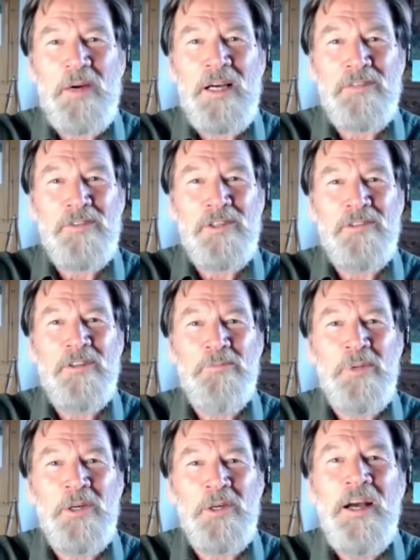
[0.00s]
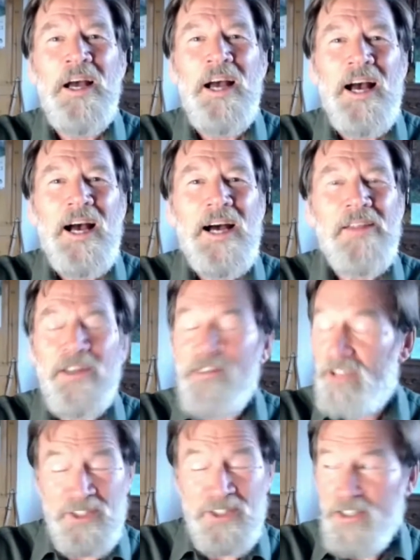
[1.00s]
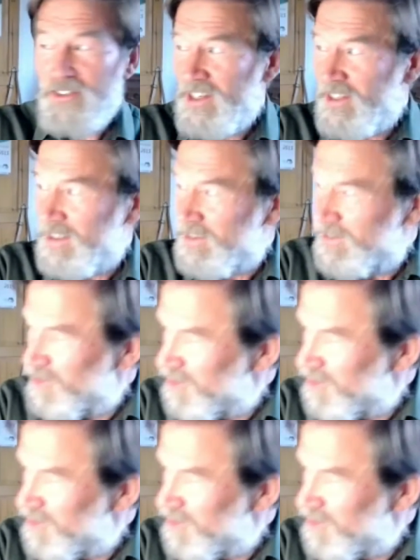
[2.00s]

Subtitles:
of gorilla poo, and the gorilla turns around and does a